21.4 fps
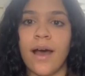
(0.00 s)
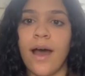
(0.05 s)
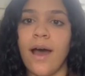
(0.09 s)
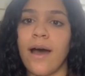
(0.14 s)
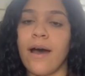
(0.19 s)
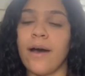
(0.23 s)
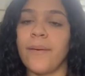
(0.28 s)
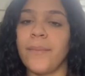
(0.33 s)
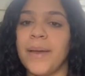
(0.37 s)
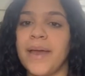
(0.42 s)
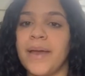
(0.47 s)

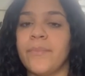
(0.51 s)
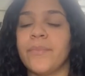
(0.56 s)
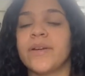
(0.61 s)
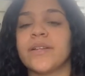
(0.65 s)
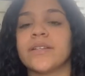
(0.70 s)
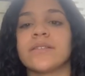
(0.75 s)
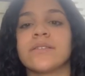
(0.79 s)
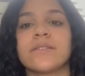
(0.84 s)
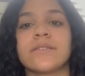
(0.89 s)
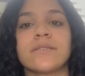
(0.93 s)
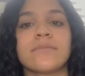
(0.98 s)
um, and
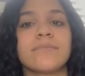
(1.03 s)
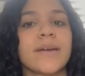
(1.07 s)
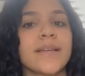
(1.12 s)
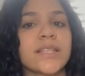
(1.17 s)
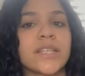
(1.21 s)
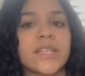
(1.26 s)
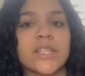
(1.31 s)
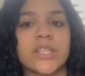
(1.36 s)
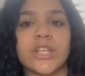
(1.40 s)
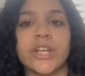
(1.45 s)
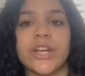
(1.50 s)
which my
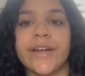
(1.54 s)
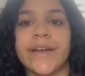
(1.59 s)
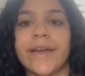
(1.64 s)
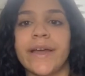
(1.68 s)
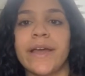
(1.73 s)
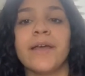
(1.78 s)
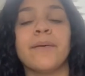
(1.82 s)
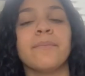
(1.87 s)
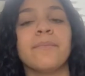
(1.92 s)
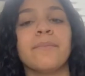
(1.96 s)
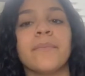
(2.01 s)
sister
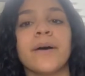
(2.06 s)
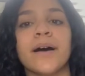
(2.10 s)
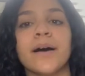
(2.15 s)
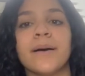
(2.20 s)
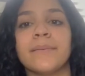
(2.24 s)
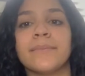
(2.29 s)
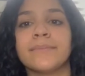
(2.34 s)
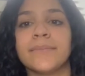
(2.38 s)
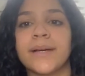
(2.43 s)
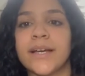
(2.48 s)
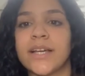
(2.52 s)
and
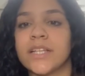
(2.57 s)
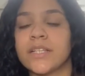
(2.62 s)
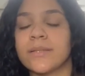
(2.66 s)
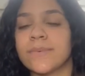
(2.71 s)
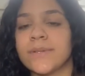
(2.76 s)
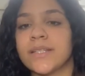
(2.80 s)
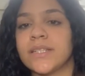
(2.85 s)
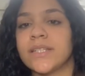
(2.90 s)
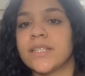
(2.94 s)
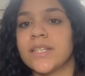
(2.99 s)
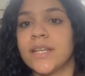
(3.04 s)
um, my
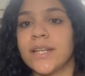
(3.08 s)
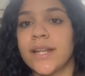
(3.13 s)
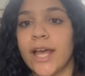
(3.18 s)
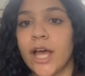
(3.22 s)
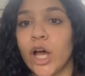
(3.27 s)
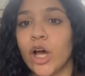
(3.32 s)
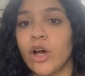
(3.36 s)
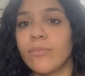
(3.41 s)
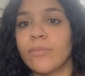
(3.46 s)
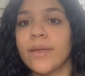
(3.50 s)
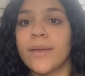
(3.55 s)
husband did
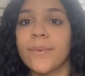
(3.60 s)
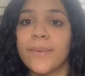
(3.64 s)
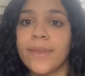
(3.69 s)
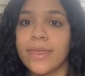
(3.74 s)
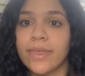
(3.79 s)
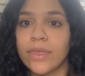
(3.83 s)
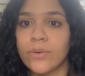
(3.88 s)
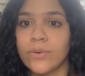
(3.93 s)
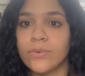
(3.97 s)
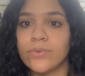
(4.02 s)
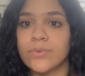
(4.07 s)
help me
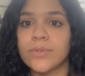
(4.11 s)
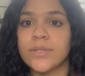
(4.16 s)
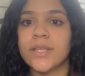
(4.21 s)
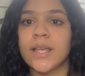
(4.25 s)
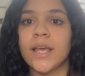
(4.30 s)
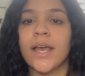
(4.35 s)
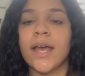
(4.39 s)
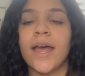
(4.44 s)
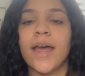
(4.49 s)
with those